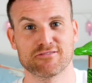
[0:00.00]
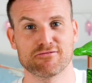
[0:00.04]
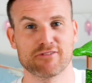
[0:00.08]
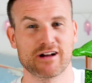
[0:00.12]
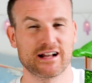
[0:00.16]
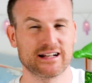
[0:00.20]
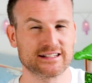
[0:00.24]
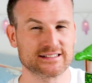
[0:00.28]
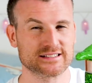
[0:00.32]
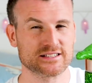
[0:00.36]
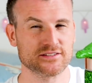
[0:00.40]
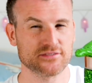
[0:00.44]

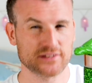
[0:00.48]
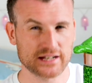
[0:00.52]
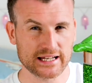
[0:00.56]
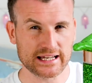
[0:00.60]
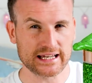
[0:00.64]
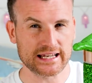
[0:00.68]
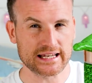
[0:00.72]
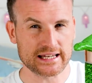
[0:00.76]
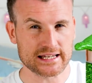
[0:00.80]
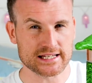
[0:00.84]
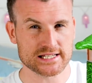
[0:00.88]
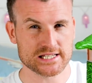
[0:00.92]
relatively
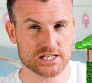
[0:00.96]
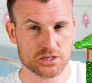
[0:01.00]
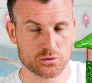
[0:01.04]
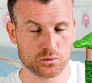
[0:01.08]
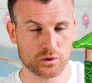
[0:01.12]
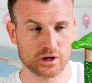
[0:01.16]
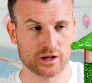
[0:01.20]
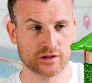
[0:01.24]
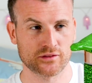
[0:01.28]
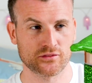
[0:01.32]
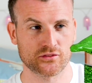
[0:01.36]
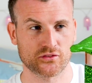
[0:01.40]
easy
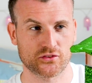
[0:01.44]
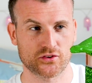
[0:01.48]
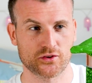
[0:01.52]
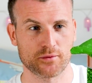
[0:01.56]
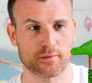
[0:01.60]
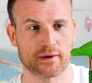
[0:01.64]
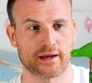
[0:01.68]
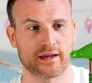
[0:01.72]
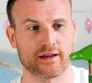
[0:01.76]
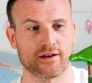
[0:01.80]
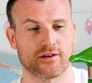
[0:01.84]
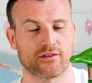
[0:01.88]
one to
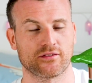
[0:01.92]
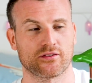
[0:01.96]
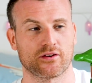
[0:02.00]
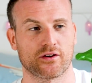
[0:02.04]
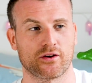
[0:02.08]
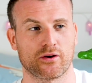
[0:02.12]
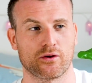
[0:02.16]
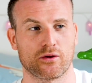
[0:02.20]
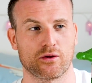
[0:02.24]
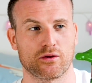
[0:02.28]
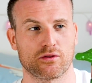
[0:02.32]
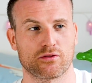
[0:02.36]
make.
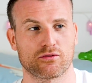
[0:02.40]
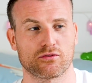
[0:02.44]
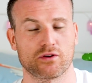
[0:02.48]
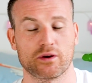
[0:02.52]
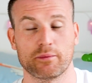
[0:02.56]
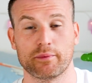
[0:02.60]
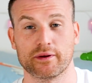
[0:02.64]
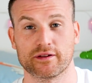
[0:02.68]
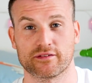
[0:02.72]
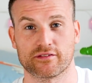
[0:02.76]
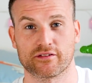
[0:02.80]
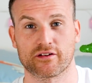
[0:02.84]
So 3
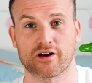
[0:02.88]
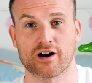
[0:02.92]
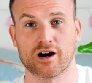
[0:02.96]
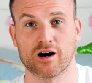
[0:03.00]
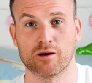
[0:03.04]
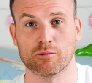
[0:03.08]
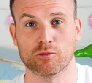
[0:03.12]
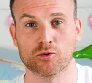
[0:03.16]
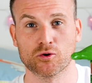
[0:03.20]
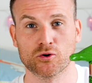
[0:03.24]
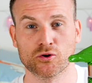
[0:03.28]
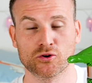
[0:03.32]
bits of
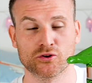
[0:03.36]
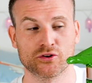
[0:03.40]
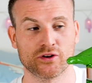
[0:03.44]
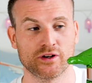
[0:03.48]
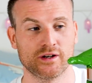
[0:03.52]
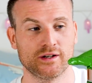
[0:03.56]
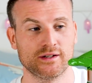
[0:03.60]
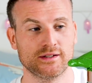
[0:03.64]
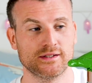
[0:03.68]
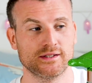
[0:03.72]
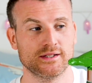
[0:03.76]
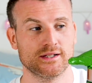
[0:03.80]
cardboard
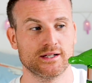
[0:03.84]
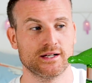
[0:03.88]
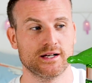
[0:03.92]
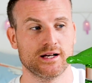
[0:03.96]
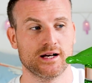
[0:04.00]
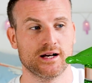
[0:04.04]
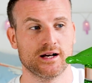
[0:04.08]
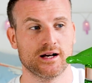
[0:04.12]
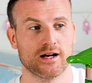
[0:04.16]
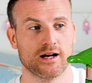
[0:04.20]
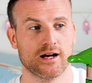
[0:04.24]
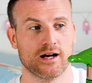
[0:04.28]

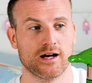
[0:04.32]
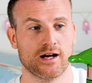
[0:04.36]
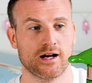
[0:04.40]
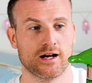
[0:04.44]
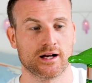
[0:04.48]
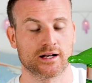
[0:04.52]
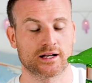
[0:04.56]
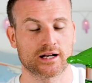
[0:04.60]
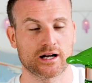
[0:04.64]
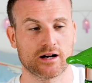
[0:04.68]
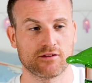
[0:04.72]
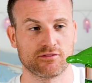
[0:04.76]

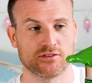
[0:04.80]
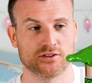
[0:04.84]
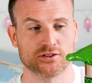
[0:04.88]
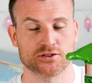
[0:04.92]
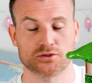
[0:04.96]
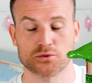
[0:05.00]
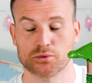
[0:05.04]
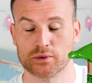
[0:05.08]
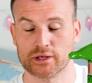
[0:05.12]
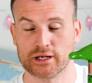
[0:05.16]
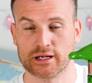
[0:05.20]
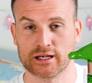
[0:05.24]

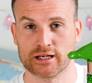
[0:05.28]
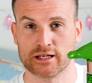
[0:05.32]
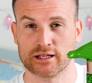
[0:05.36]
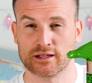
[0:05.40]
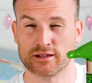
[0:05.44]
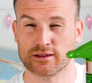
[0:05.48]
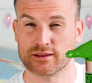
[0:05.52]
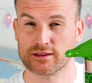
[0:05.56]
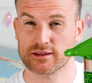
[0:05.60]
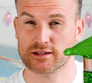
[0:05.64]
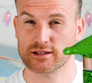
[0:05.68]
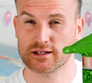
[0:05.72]
covered
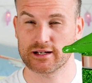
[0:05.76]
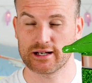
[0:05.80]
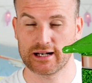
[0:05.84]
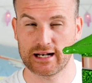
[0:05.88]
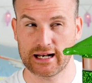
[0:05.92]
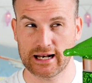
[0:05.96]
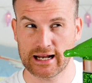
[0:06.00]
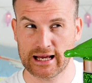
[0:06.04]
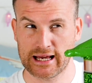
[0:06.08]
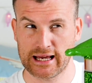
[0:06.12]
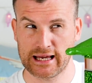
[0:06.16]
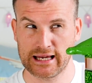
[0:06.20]
with
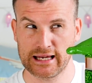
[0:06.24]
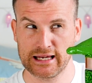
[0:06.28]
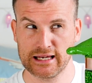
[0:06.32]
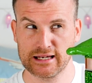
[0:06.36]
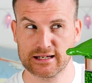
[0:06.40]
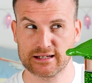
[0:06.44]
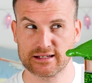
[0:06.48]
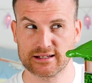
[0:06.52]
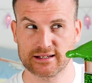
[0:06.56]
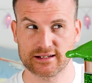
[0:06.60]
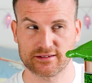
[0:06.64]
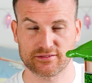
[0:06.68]
clay,
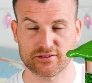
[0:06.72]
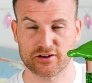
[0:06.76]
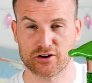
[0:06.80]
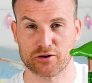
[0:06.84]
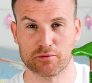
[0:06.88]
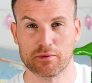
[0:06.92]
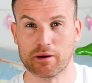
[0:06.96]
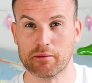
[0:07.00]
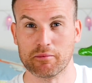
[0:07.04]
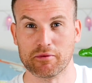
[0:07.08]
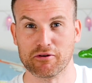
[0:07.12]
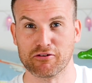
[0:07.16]
if I
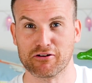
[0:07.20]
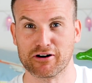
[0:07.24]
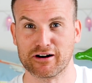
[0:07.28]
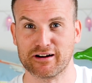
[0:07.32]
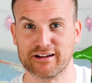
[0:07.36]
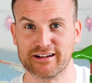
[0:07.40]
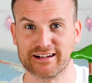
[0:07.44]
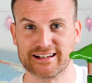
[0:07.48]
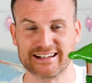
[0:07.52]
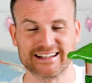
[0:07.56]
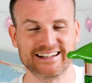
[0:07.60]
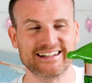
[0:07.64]
remember
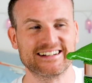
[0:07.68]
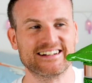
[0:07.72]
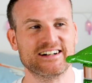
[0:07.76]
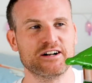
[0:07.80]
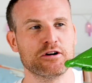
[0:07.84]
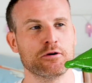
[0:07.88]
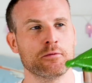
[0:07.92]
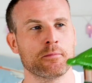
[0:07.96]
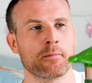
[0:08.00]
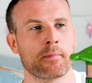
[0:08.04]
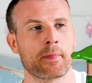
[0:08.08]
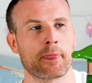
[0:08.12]
rightly,
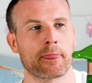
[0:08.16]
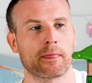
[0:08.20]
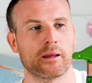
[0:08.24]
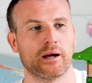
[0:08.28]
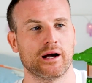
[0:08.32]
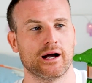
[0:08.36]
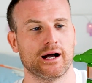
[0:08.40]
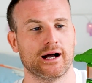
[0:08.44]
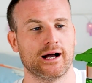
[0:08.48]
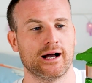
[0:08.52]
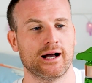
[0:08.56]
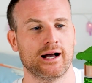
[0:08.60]

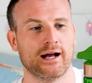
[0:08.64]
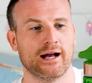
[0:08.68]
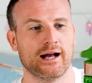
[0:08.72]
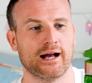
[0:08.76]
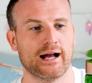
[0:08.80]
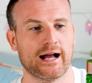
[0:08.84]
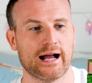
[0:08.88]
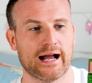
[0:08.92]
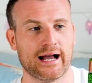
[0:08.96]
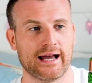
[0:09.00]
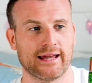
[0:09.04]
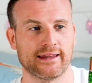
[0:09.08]

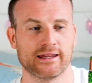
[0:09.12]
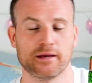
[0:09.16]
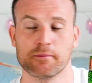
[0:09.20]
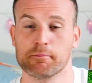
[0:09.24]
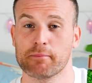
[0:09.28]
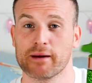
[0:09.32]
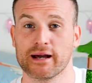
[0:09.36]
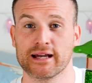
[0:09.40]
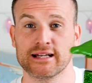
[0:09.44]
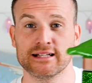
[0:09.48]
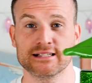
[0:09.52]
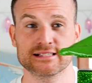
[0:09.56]
and then
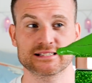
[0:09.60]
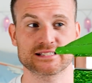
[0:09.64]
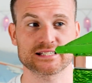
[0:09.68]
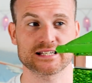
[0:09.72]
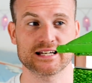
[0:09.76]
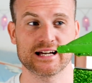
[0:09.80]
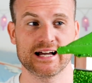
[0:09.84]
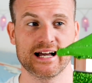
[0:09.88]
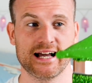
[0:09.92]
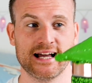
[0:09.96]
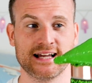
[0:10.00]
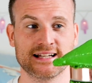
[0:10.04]
paint
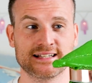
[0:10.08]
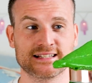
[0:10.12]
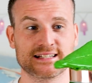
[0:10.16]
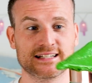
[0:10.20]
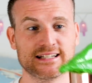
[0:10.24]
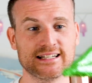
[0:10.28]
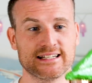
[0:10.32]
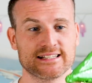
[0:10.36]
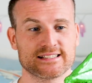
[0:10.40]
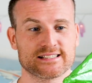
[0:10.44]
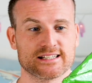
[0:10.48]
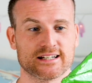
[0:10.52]
and
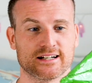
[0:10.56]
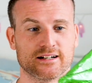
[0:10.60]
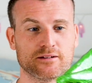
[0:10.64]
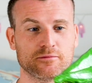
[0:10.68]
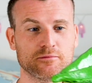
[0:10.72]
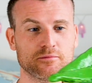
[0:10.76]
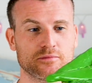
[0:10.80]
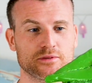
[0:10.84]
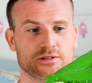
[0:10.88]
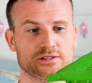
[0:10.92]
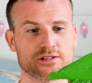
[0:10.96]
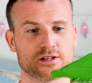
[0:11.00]
glitter.
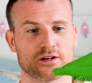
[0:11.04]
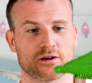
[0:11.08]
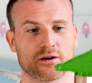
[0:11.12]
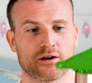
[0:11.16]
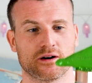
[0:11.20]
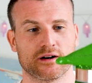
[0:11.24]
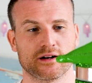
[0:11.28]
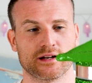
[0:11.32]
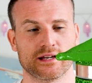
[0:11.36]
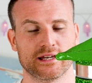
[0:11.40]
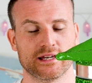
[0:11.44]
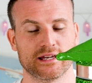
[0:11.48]

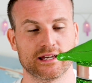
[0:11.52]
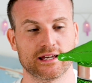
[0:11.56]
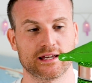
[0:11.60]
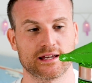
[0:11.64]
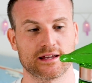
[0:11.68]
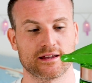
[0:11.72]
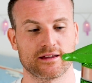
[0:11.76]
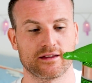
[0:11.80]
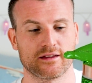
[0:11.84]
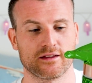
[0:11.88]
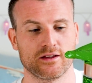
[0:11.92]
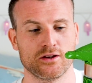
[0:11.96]
So I
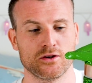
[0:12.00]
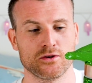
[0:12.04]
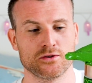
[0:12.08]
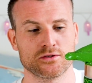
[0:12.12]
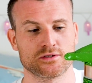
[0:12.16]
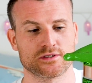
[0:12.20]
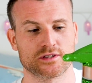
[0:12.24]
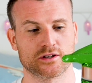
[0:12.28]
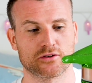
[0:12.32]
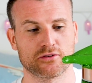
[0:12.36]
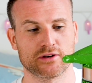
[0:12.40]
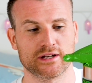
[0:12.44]

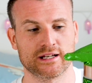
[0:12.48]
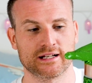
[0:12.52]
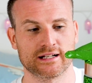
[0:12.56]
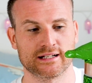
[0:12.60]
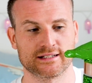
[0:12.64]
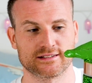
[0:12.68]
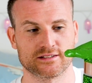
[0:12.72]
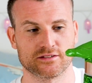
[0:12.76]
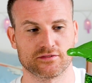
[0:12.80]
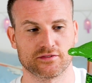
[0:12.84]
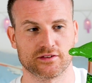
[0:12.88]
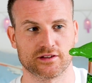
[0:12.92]
used the green
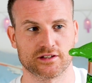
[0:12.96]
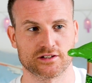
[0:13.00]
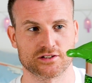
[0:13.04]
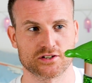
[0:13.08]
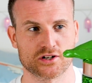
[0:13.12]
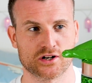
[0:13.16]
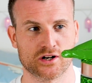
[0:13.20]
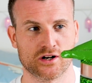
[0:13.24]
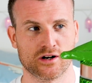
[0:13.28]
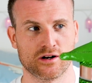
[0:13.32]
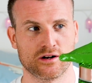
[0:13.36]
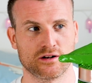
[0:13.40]
glitter for the
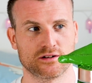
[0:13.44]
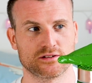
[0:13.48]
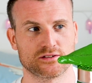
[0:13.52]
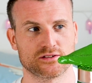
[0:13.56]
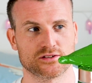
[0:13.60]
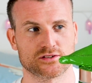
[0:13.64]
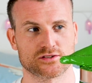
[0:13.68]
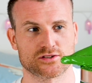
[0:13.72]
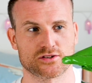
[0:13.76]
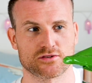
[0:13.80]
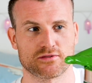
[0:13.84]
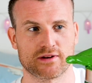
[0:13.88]
jar
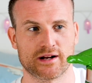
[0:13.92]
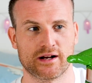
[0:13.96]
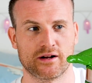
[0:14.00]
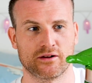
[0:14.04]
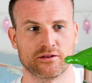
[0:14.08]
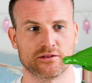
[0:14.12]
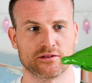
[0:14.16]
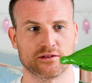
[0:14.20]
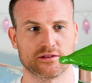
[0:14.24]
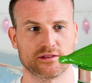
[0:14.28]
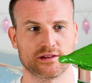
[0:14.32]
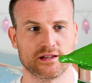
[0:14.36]
just
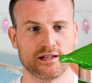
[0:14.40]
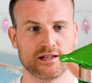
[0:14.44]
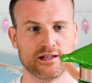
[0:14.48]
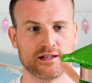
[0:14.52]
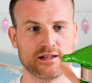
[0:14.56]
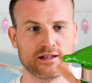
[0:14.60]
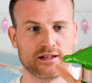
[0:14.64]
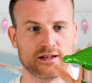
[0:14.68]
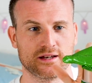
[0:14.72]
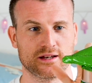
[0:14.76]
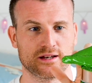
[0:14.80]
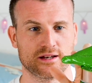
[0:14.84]
around
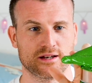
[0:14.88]
the